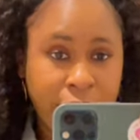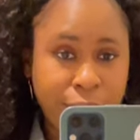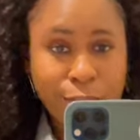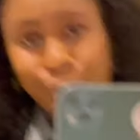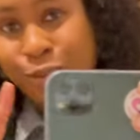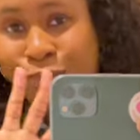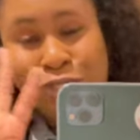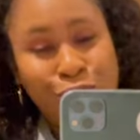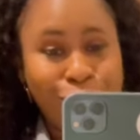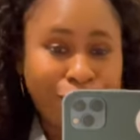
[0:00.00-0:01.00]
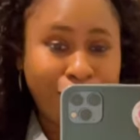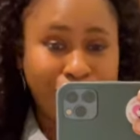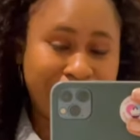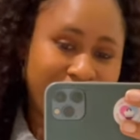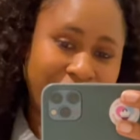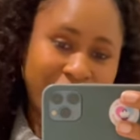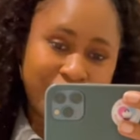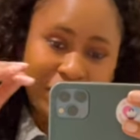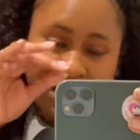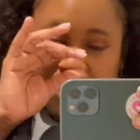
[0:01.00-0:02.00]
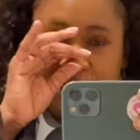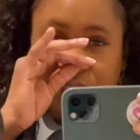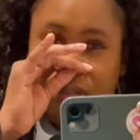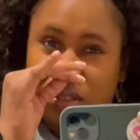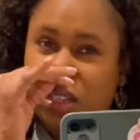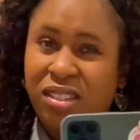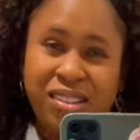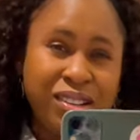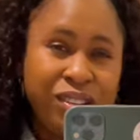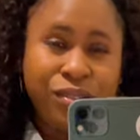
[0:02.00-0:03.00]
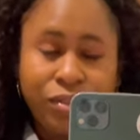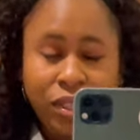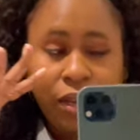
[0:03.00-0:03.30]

I would show you all the pizzazz, the setting, the